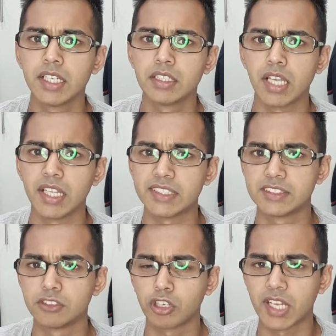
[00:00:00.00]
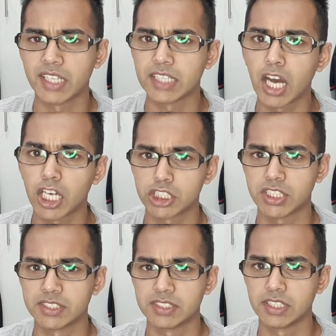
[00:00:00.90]
and it's not as harsh
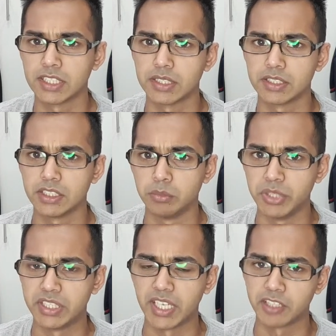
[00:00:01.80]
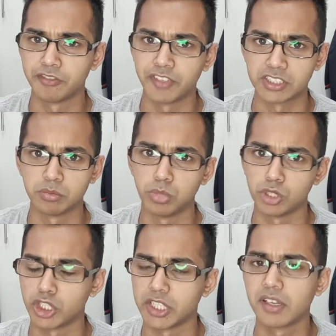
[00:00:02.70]
as being like a fixed bushing.